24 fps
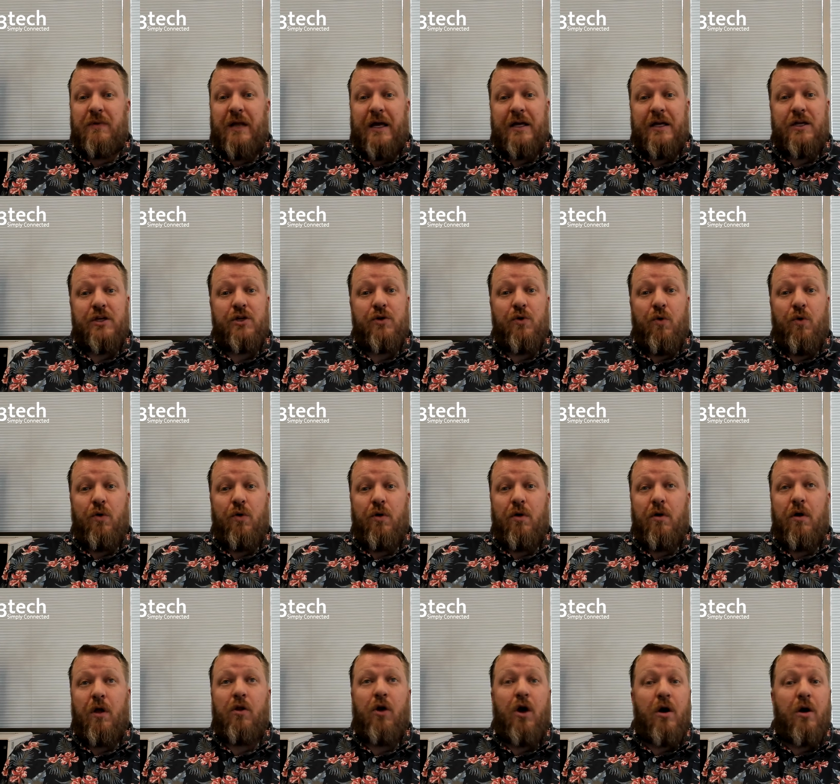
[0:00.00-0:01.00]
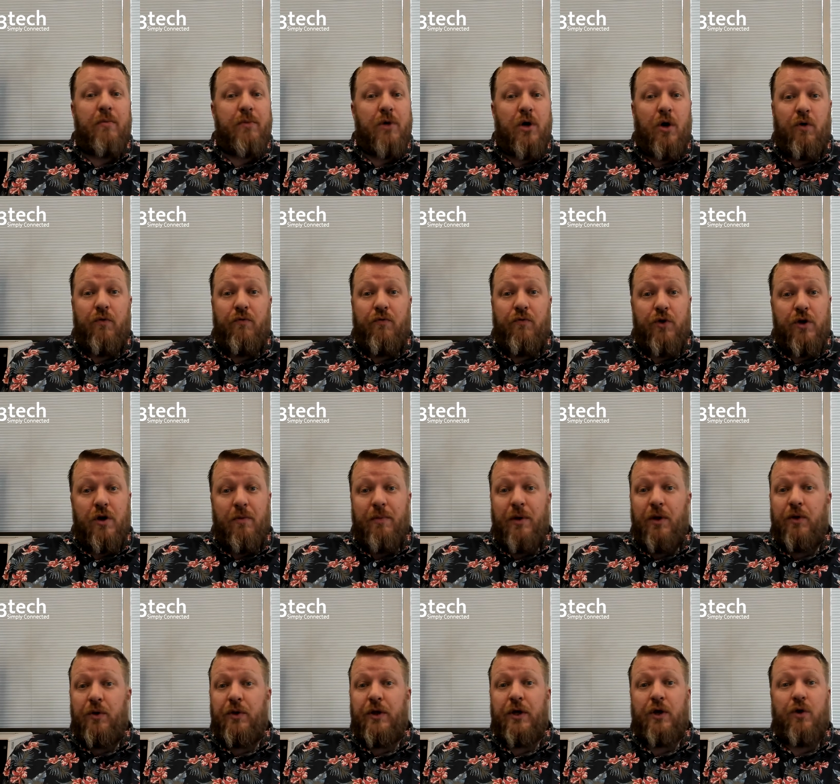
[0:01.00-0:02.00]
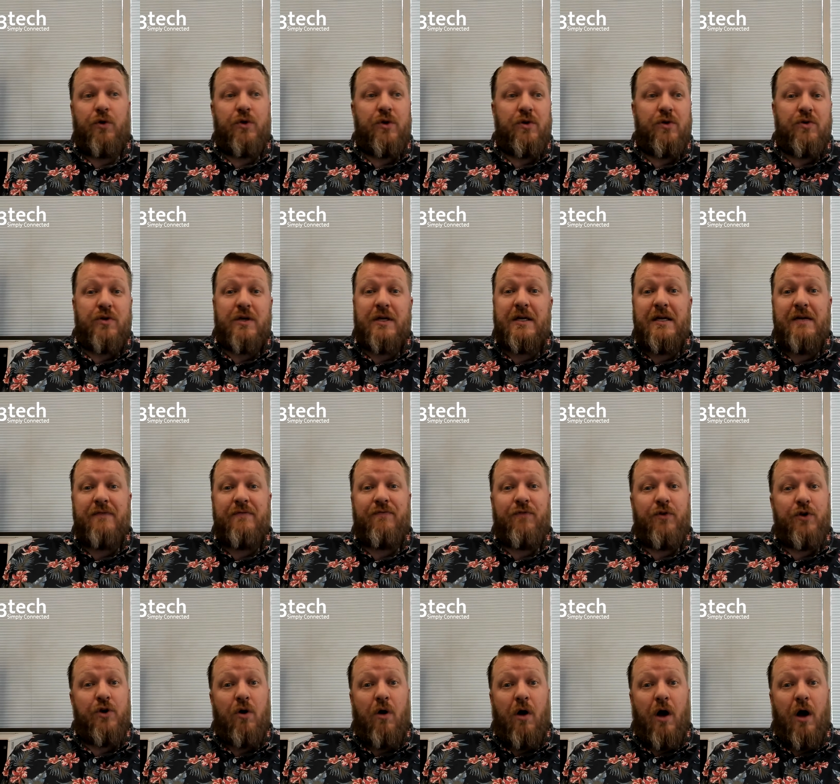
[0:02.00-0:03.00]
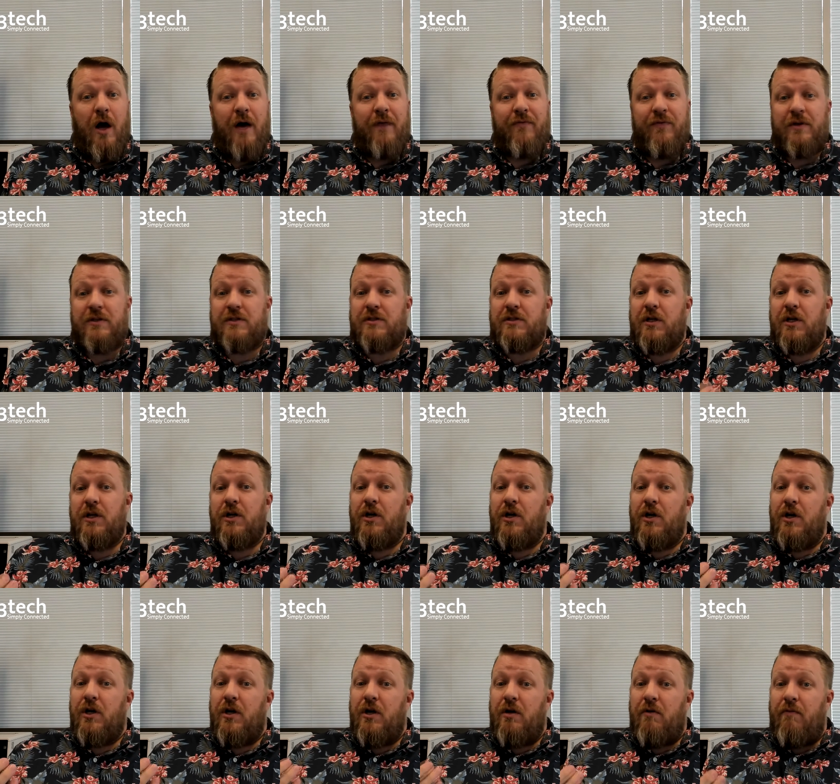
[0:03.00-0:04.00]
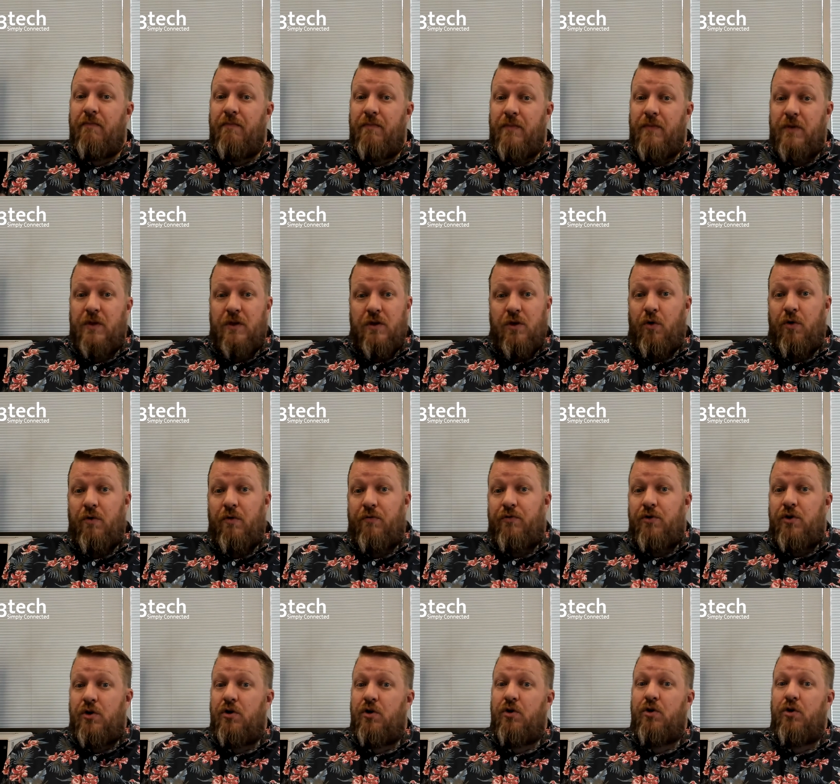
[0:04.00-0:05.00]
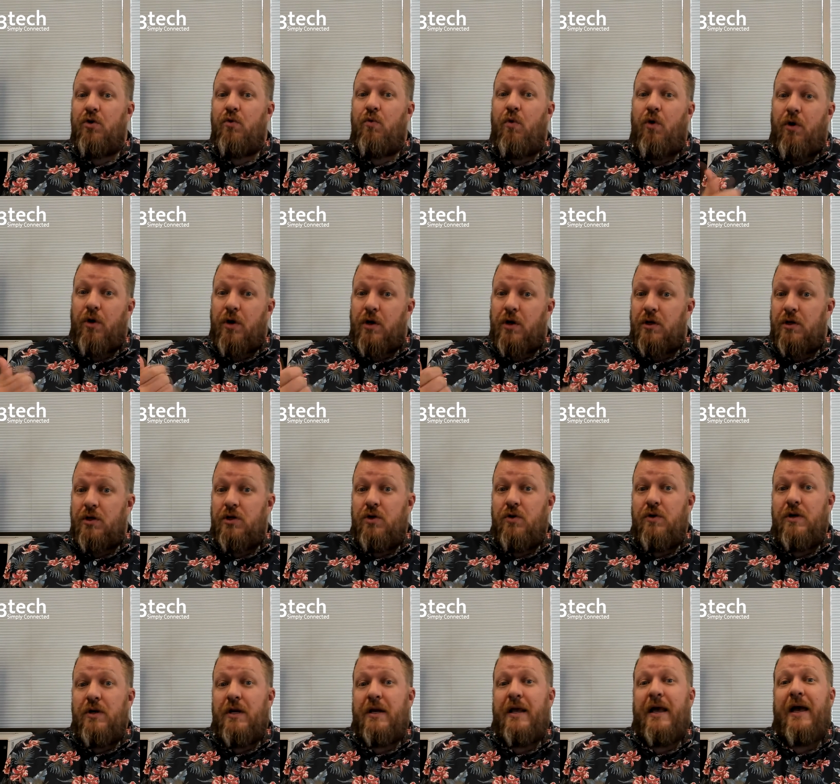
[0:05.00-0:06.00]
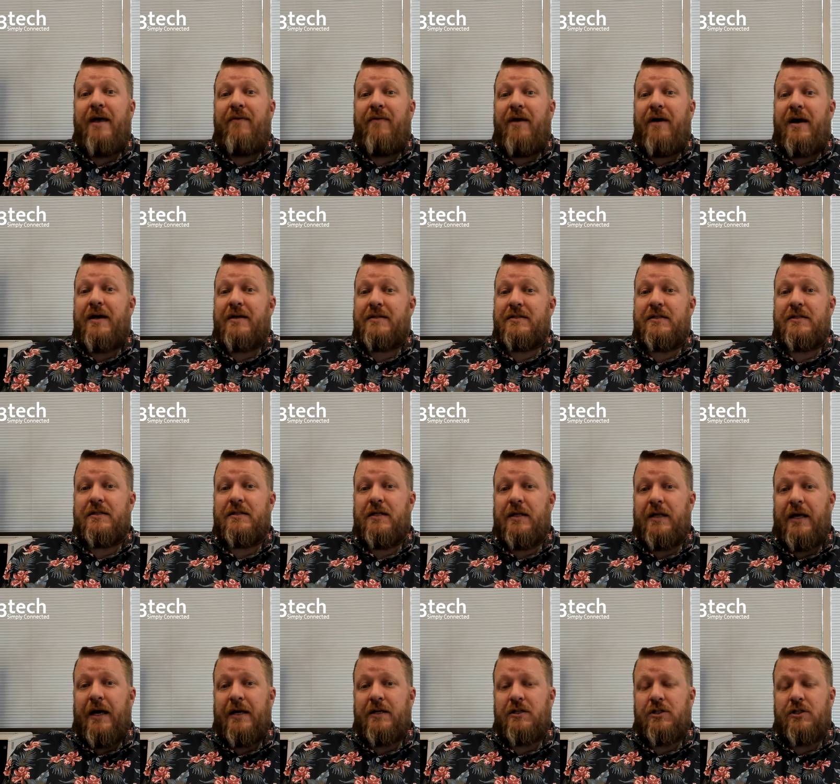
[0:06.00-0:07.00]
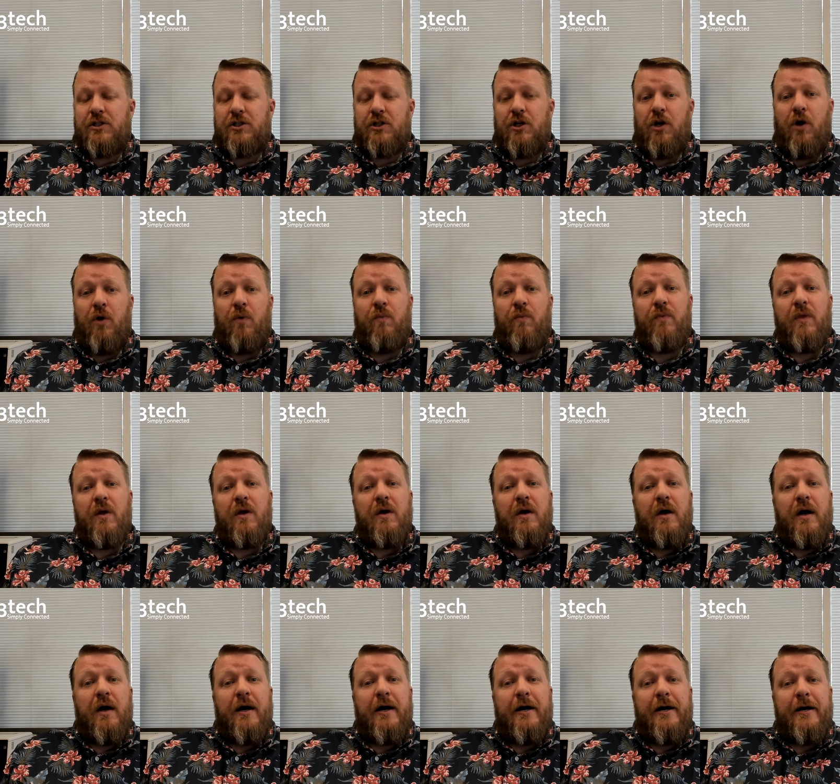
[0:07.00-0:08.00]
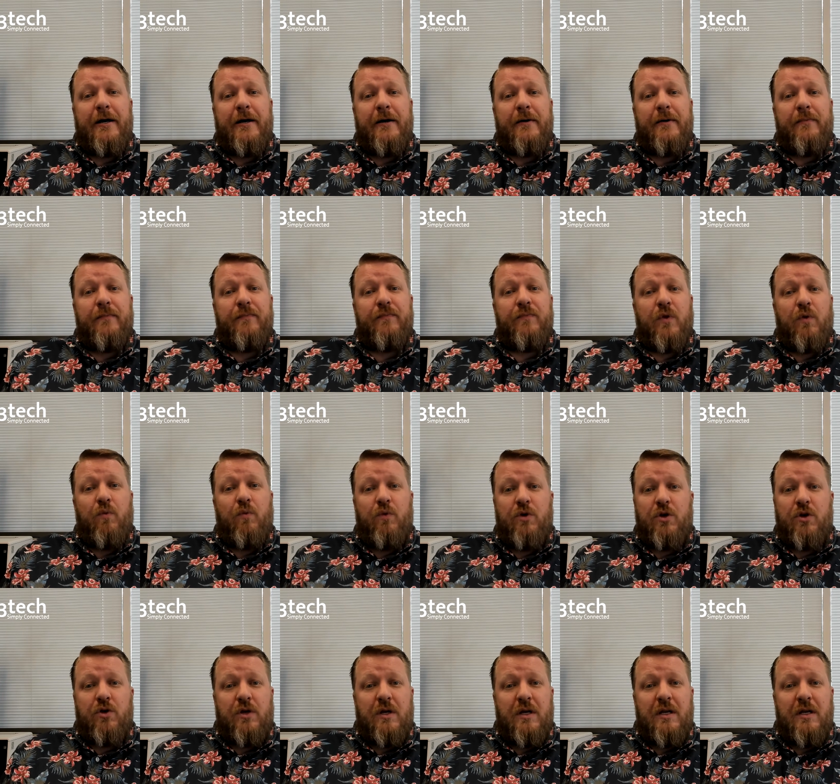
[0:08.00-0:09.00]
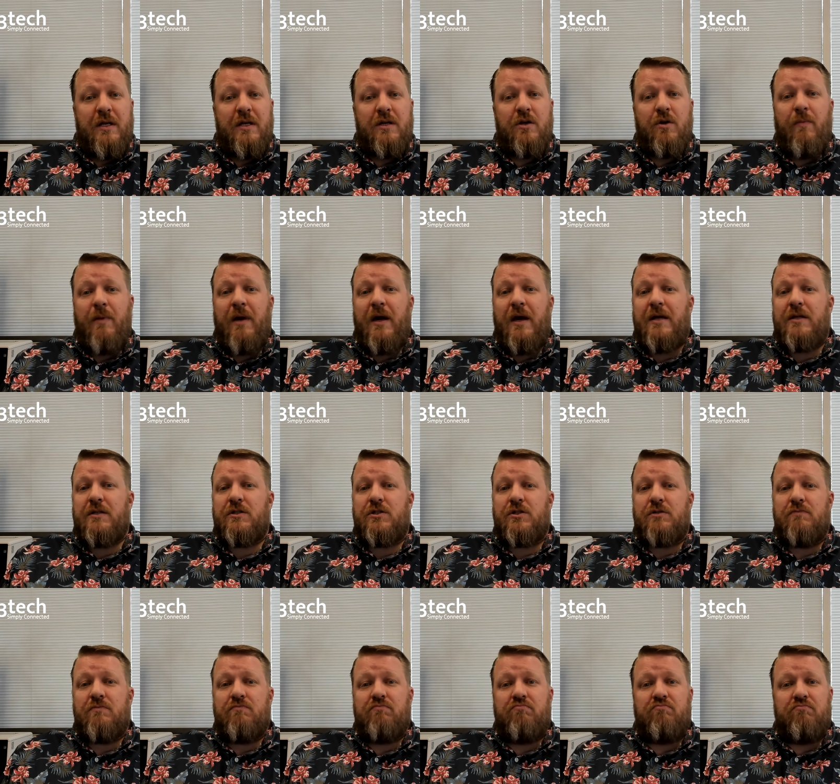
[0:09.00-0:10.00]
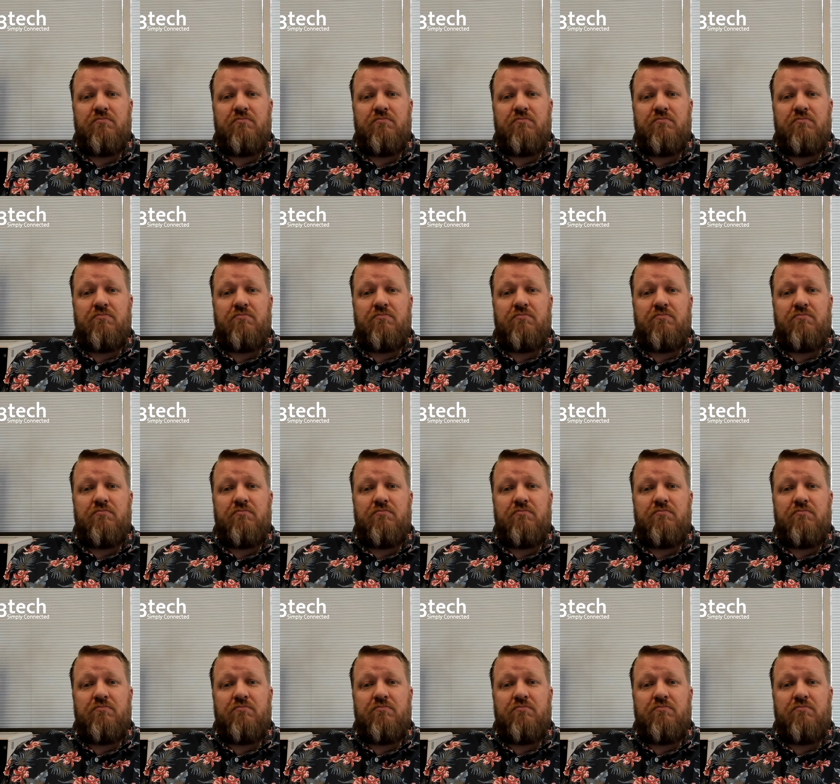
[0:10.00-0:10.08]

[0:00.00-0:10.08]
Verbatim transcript: like your alarm code for your building or your key for your office. In order for you to do work, you need to have access to that. So when you're getting domains,